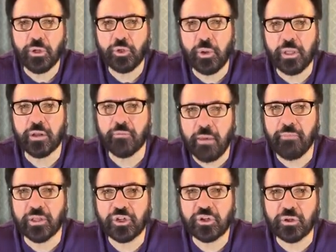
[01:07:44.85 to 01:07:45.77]
between the
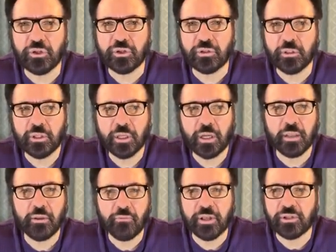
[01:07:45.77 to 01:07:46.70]
remnant church
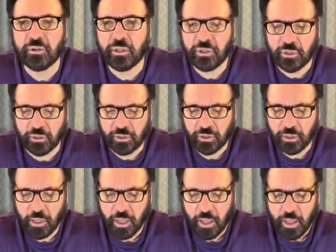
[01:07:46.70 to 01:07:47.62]
and the rest of the church.